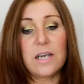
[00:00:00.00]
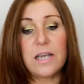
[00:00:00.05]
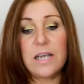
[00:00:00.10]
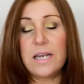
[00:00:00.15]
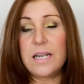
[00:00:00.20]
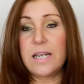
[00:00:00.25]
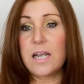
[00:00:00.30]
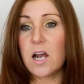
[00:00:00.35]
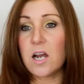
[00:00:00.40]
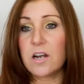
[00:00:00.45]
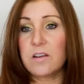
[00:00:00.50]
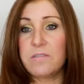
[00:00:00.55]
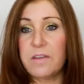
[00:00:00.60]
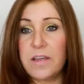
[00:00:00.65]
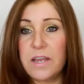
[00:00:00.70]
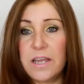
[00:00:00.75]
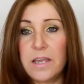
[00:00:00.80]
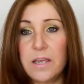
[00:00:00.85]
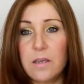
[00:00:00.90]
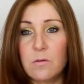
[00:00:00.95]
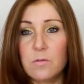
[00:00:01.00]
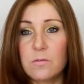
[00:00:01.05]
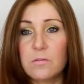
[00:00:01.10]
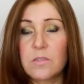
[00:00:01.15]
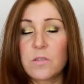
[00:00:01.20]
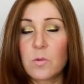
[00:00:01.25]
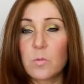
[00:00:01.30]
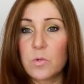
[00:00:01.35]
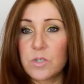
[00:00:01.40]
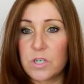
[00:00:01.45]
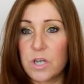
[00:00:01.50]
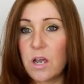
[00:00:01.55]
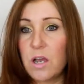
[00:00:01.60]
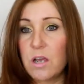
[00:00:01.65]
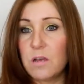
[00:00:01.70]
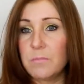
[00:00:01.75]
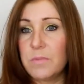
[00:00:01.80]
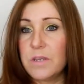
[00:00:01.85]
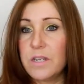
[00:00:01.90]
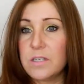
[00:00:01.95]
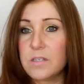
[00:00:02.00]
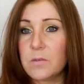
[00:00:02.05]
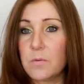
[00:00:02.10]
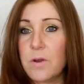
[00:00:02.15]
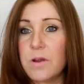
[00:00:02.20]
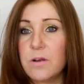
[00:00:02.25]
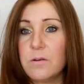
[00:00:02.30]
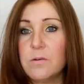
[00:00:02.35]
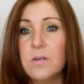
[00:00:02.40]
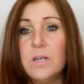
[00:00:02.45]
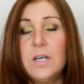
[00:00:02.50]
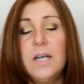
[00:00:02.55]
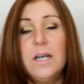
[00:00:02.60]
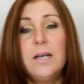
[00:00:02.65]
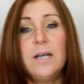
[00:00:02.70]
any kind of heels would hurt me as well.